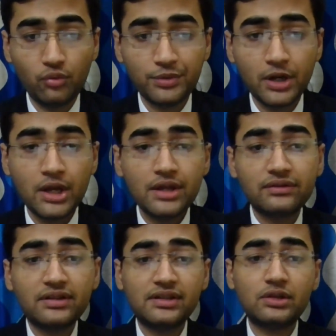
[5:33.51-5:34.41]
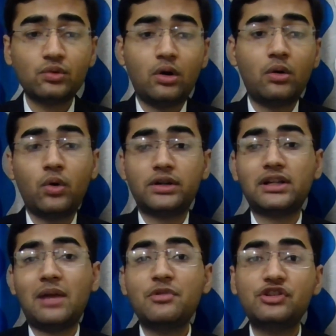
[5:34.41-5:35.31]
This is what climate
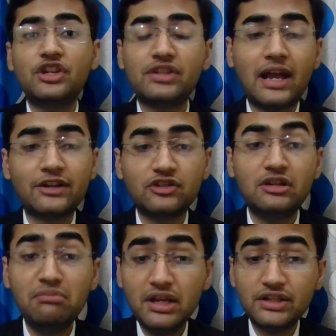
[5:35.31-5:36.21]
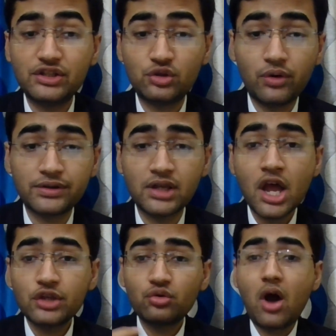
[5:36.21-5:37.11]
change actually means to us. So
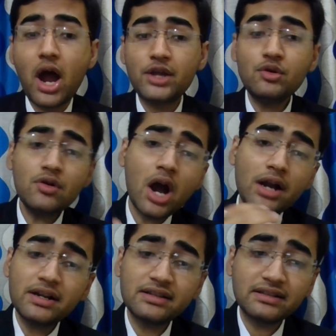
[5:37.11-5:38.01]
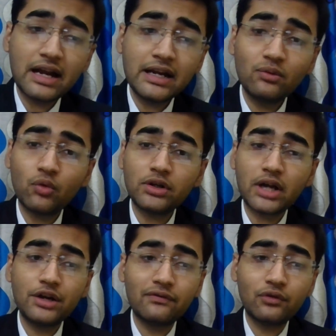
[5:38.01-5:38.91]
are you understanding what kind of
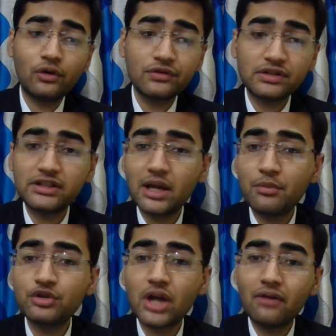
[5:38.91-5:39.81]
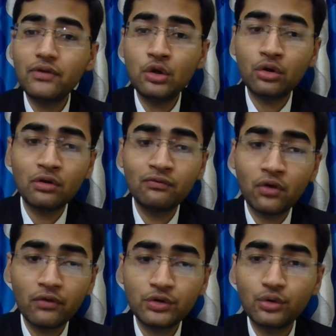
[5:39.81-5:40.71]
colossal damage are we looking forward to
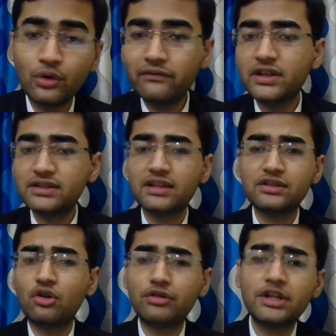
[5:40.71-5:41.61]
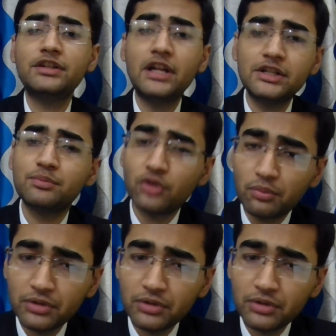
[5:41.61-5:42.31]
if this is not dealt properly?